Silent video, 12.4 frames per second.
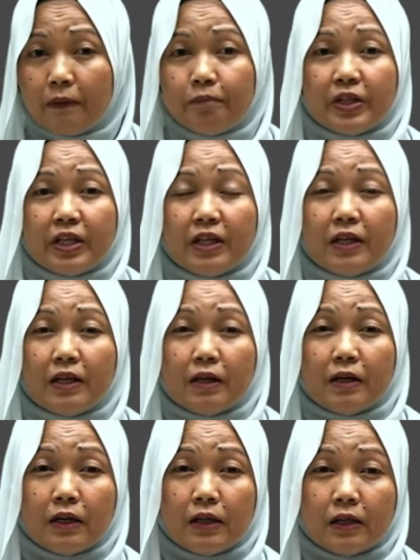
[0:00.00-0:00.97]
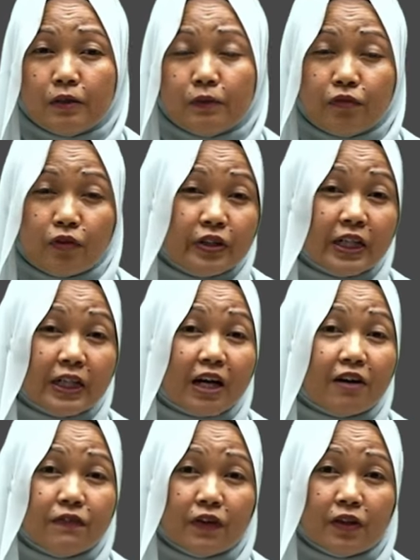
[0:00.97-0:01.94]
Okay. Uh, for the
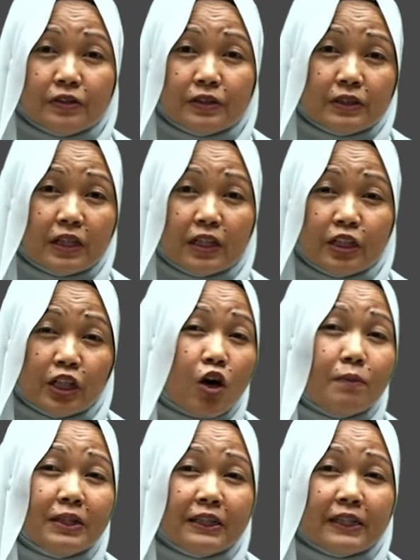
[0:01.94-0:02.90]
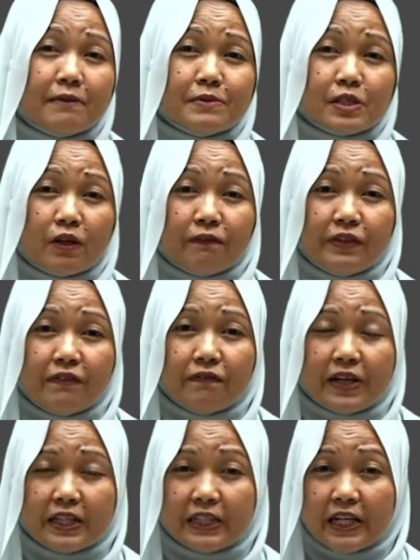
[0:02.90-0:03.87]
ground floors, uh, the common types of
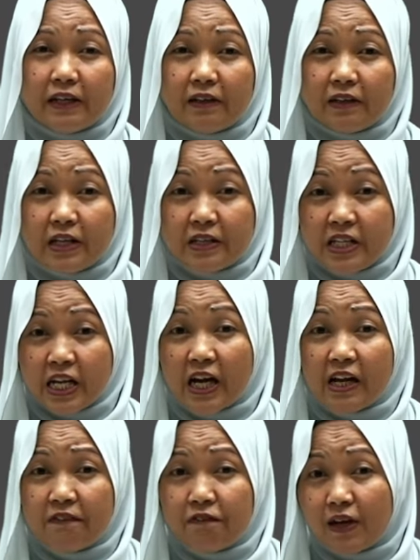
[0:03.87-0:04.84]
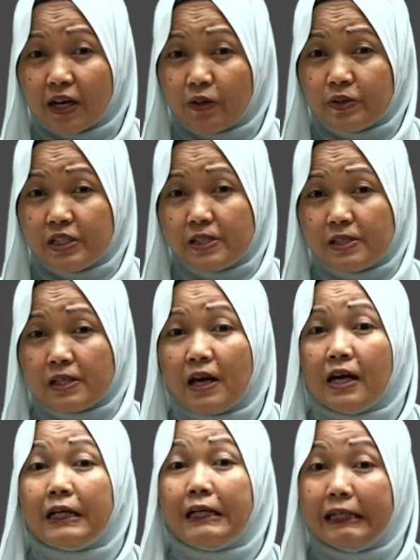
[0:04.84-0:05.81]
defect that they have found is
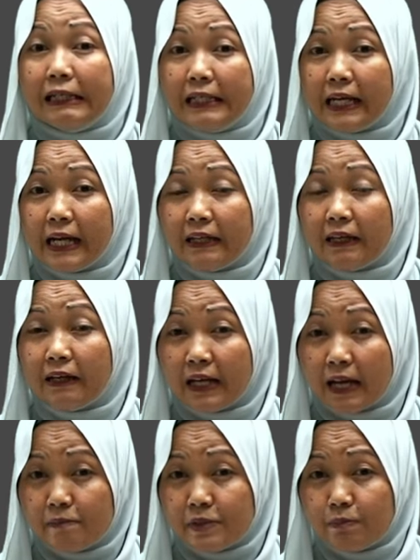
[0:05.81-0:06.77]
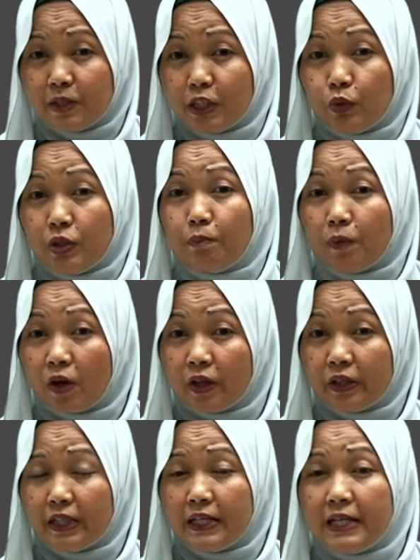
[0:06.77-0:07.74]
curling and gaps between board,
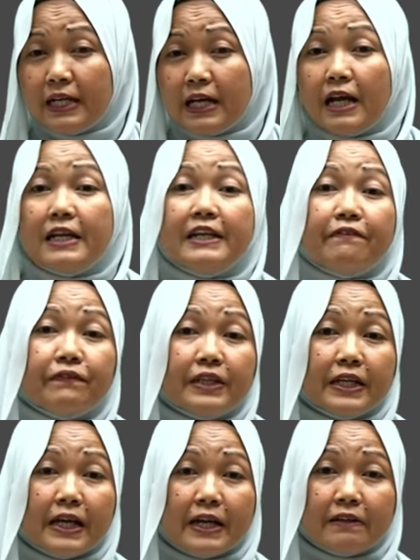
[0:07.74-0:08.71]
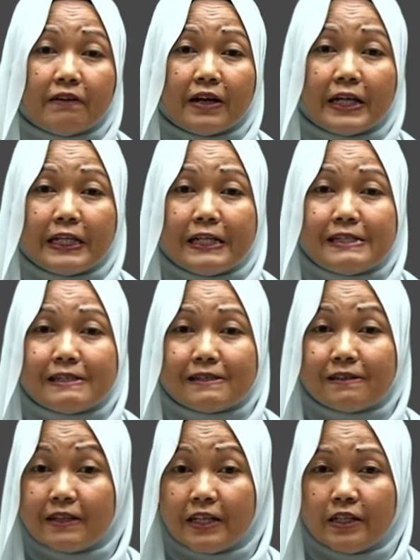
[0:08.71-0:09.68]
lifting and cracking
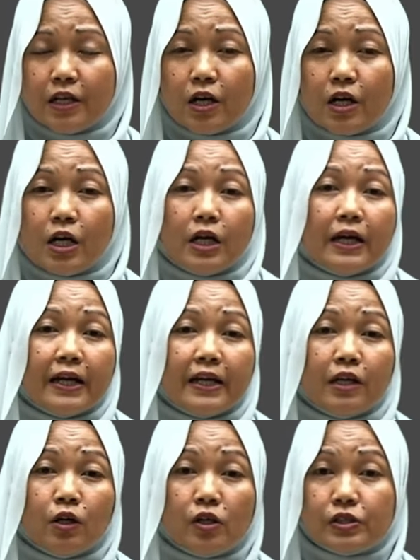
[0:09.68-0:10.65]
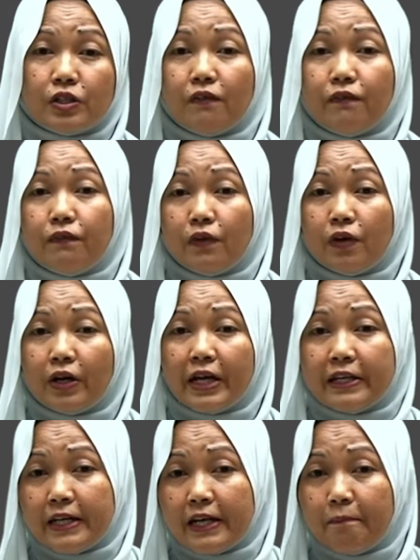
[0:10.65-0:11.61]
screed, and loss of floor
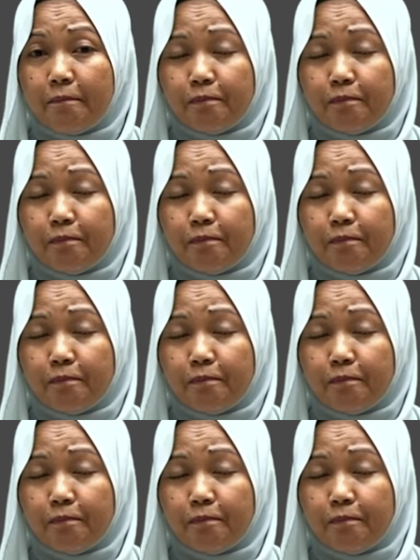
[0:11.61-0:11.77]
and dam.